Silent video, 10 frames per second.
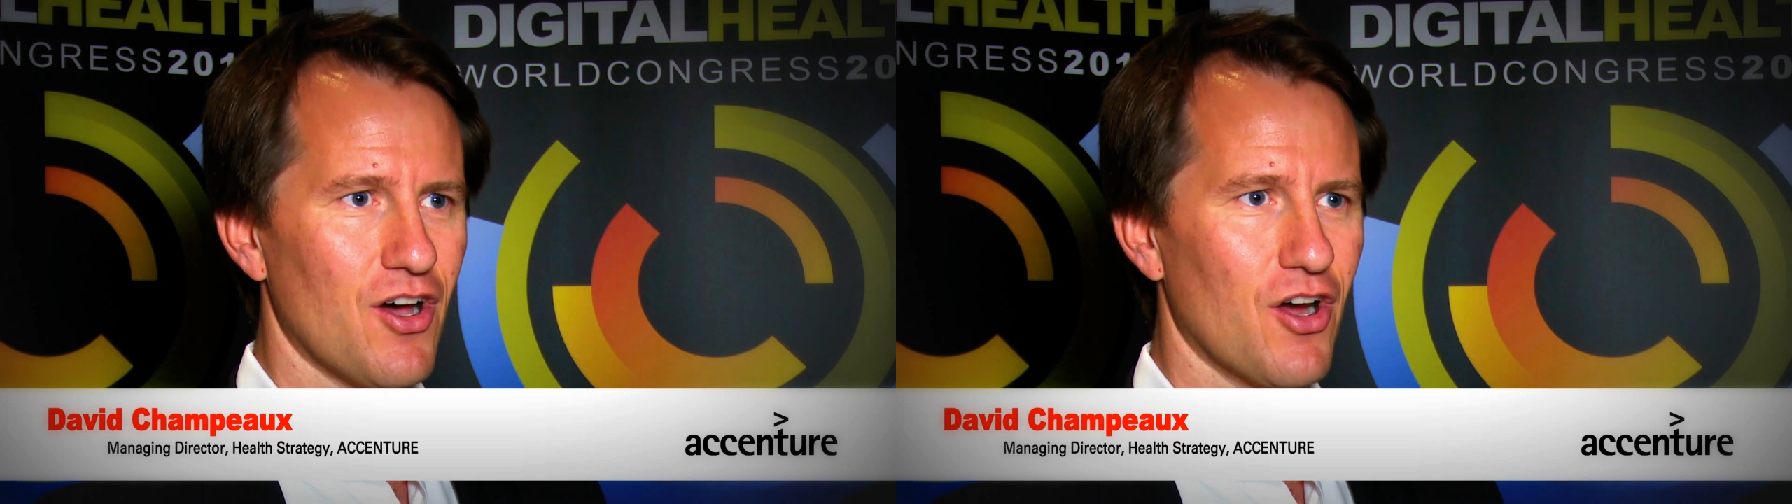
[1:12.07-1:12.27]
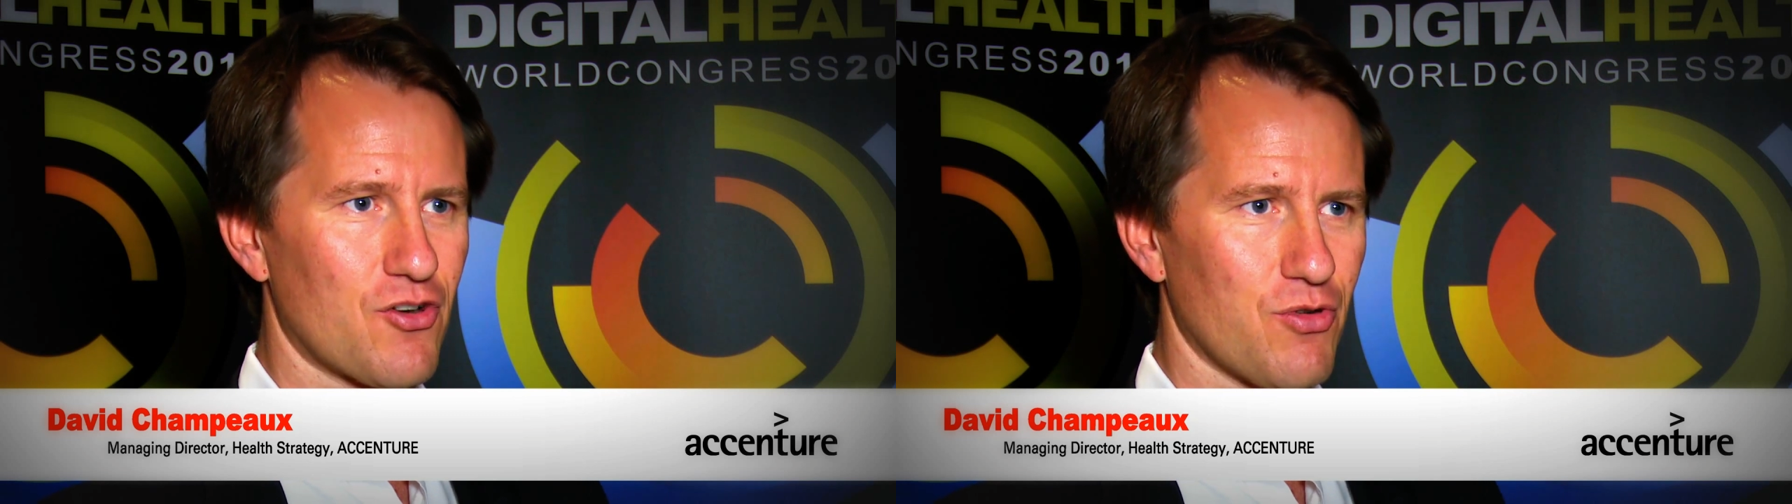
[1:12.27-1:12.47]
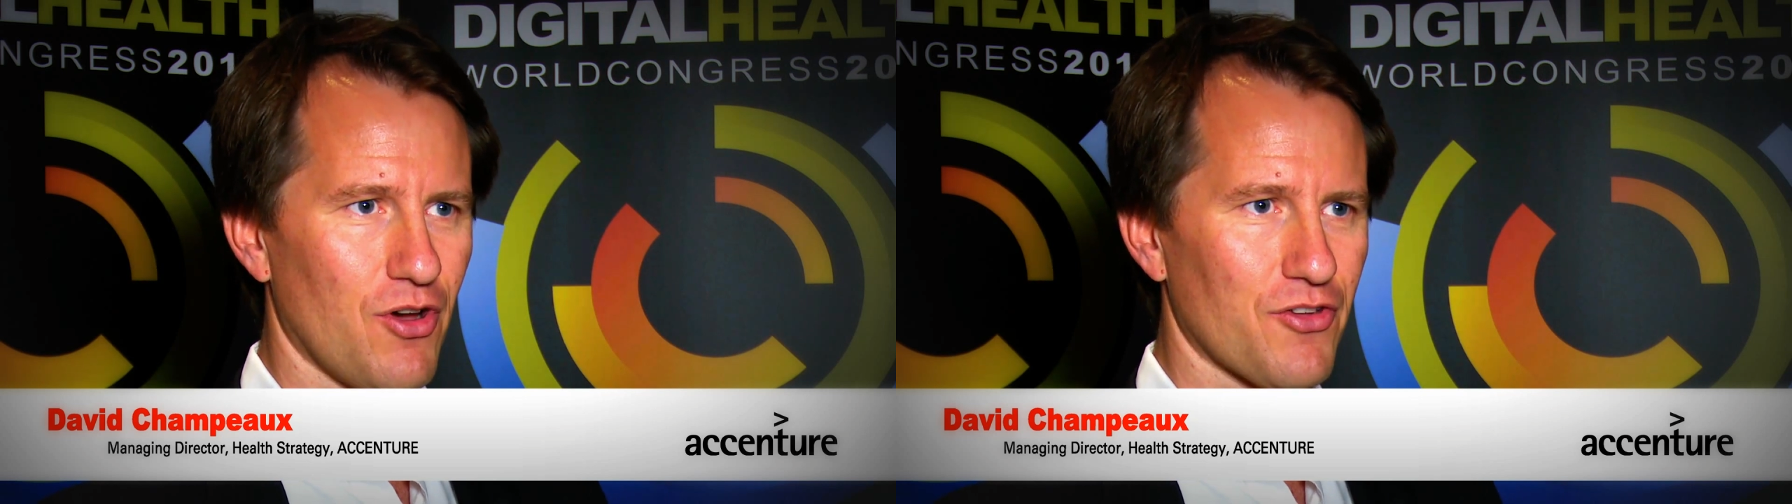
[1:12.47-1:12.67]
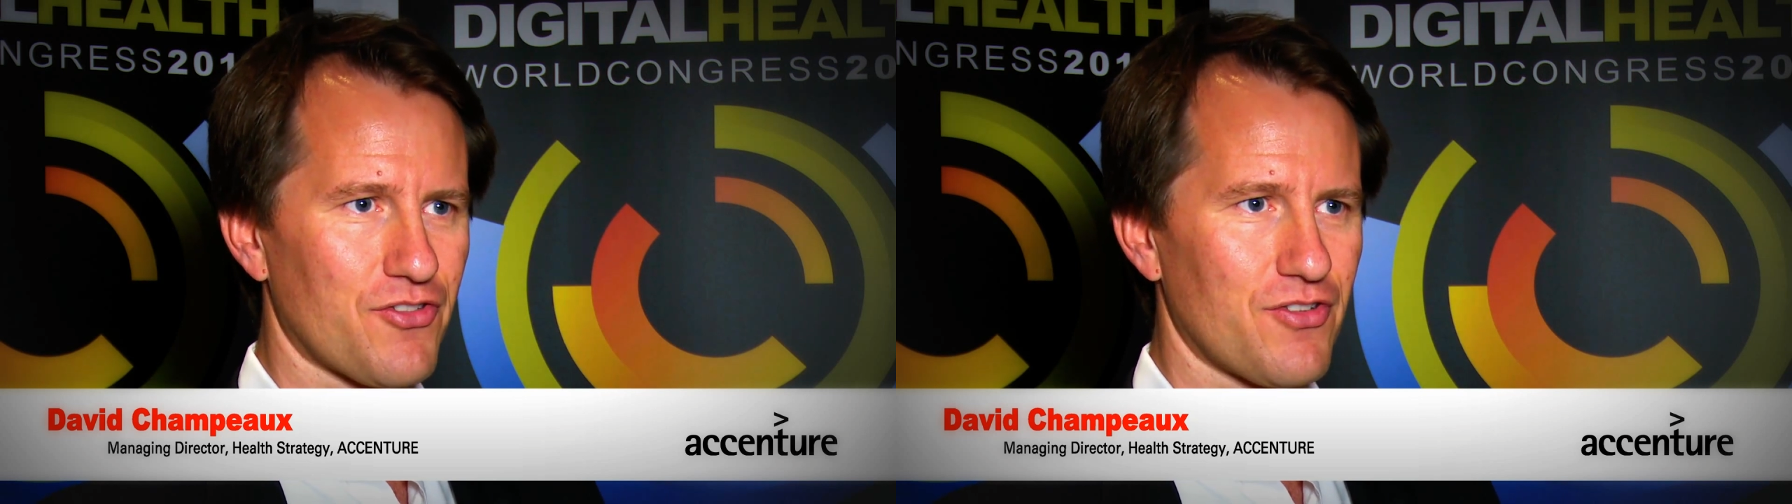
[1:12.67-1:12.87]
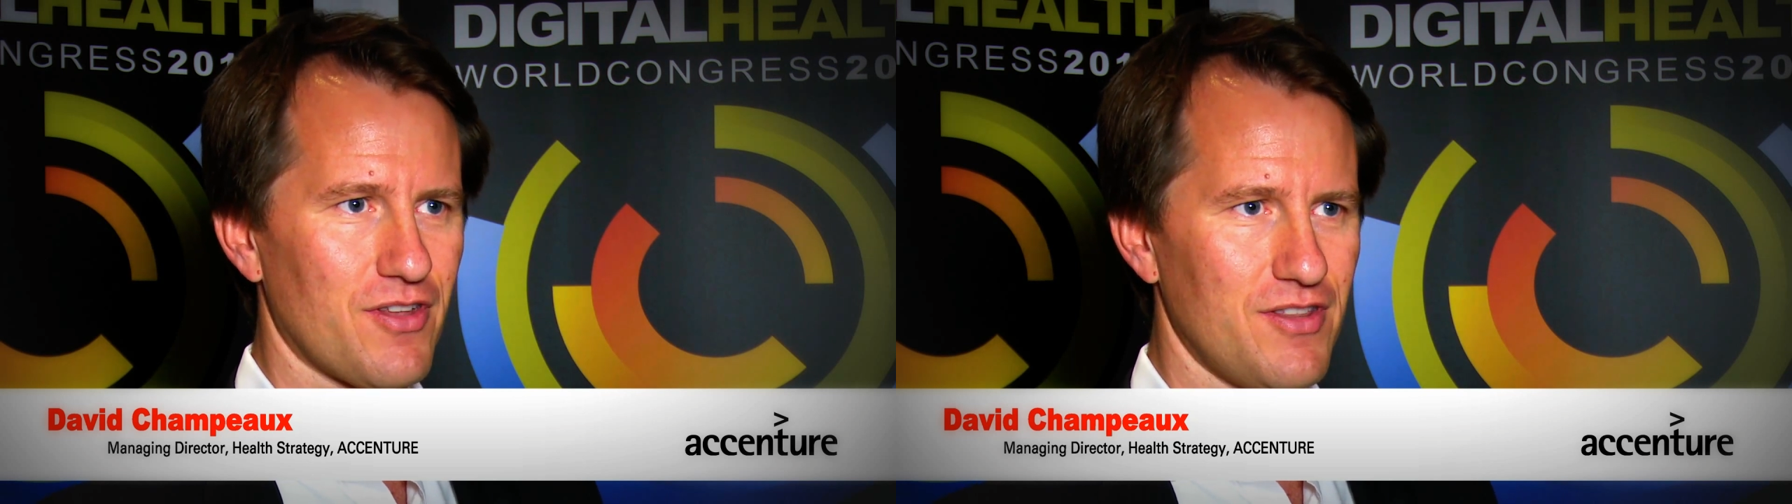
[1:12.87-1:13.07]

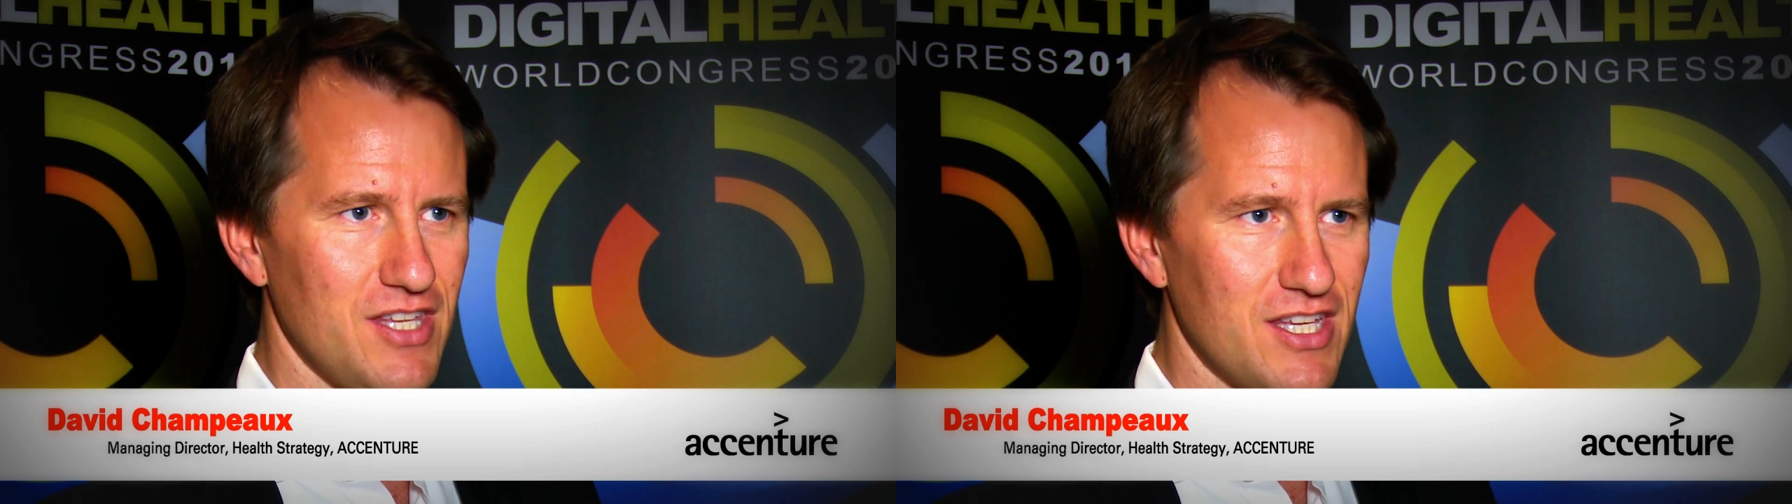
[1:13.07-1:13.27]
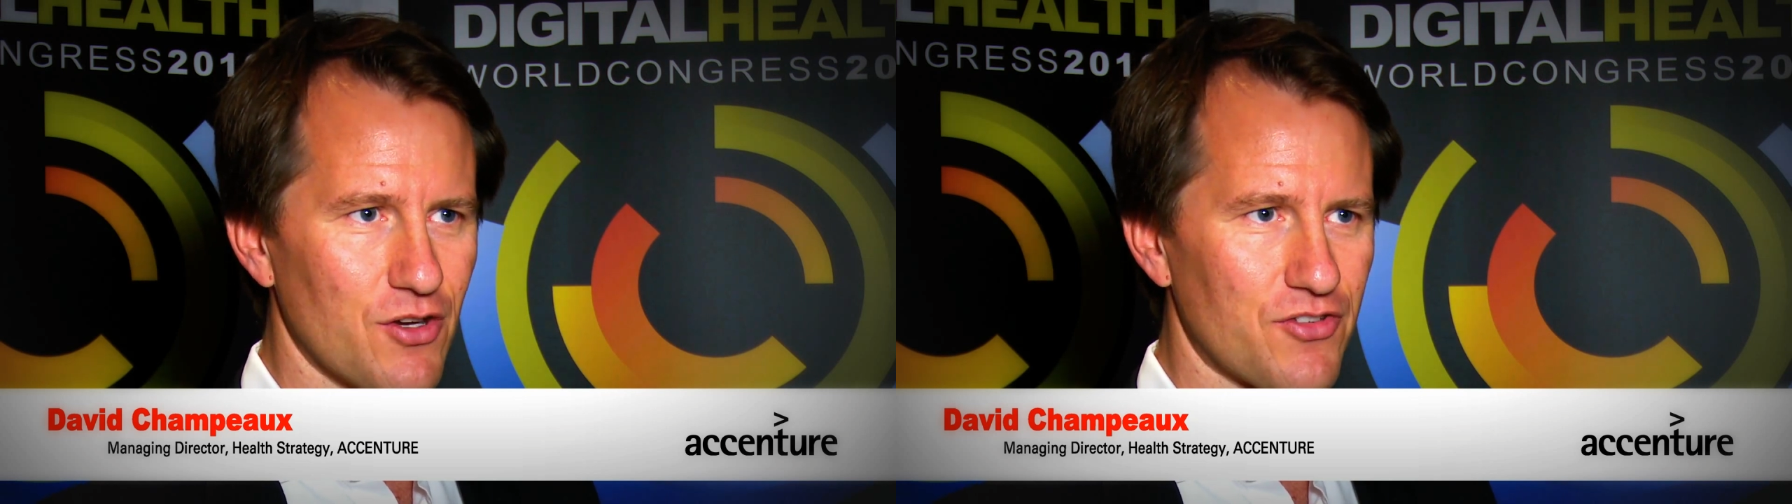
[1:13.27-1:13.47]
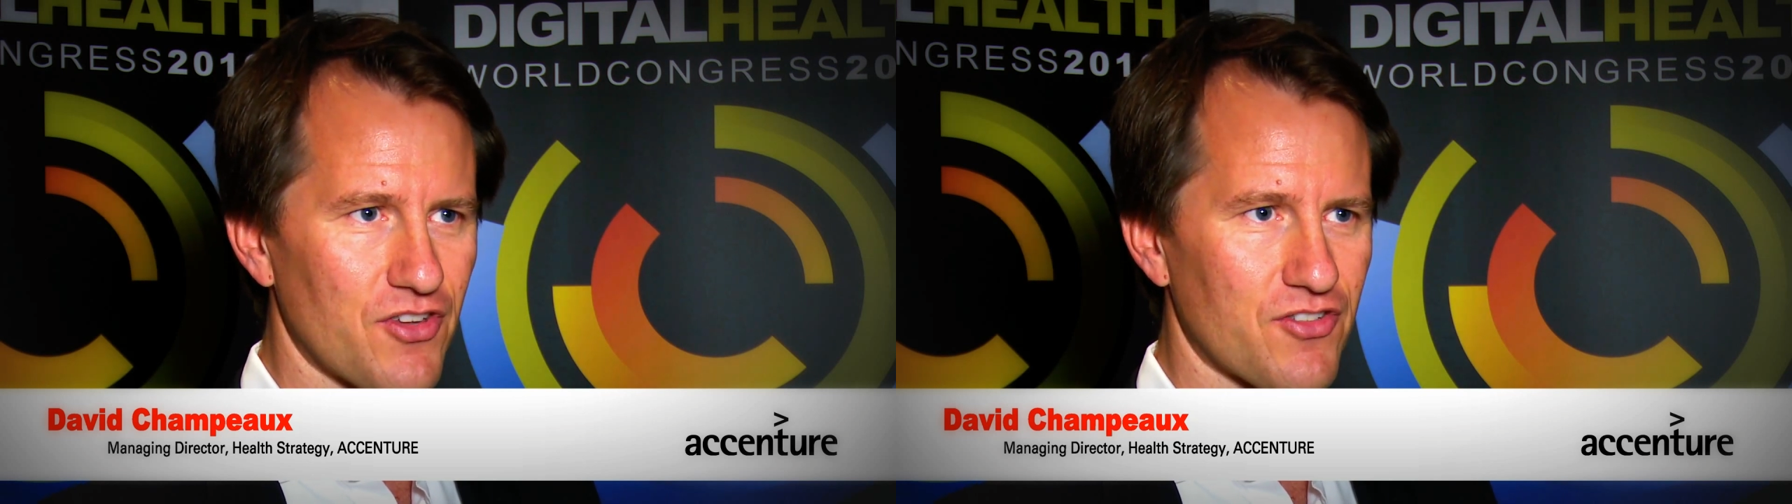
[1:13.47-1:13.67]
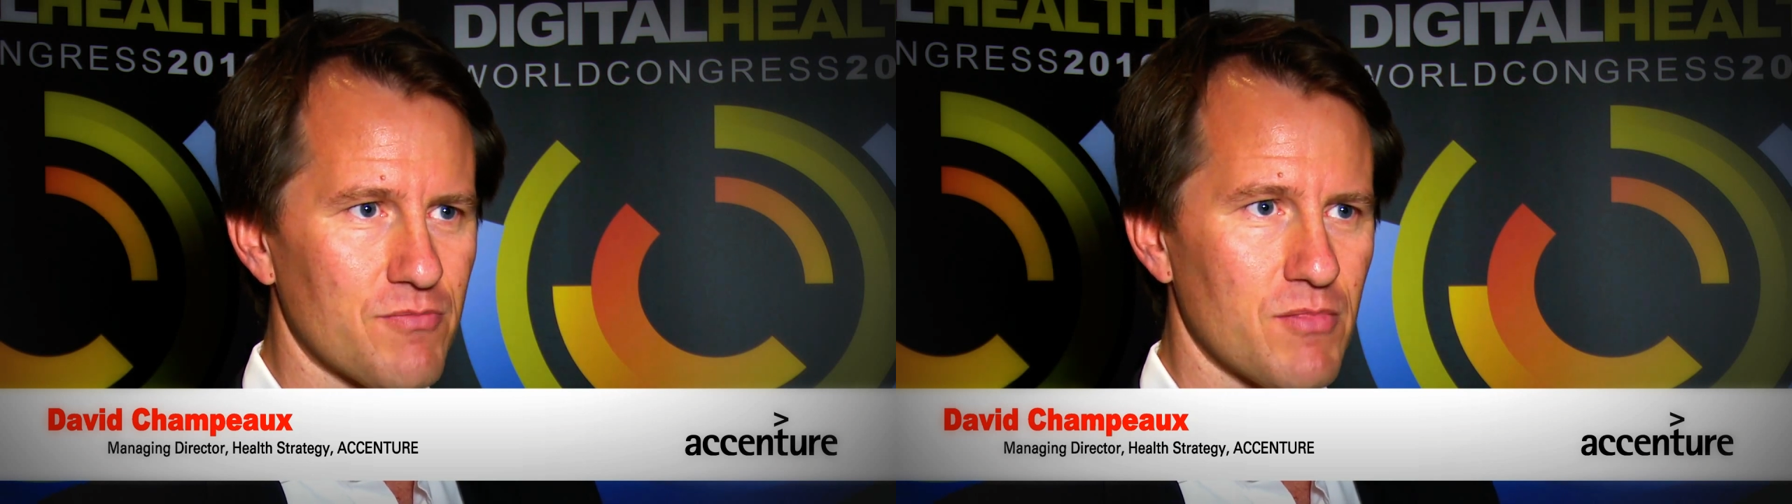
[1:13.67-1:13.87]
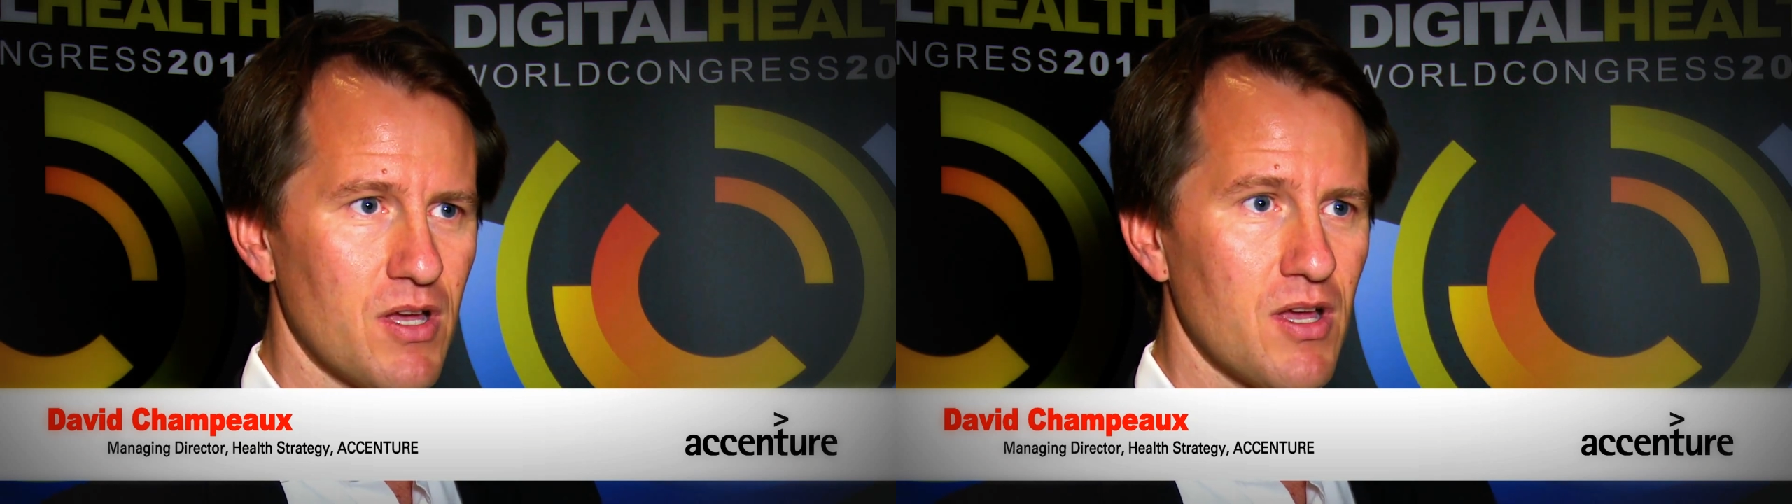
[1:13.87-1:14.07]
across the
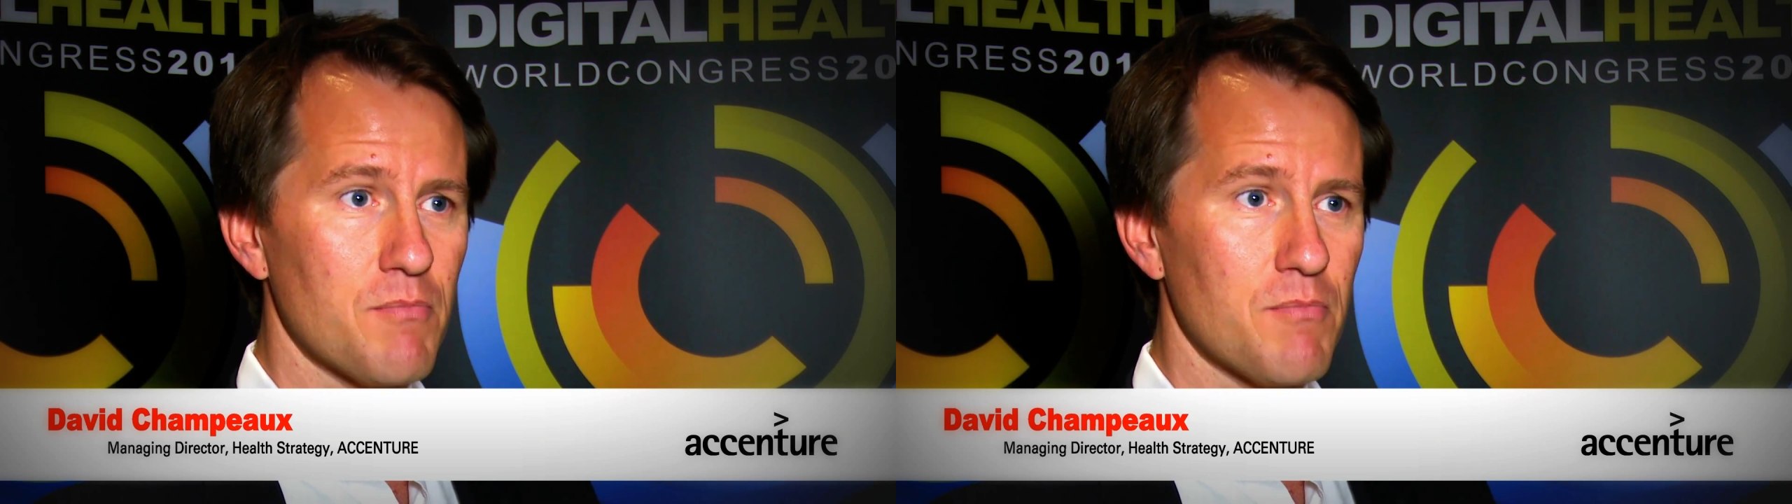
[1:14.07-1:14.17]
ecosystem,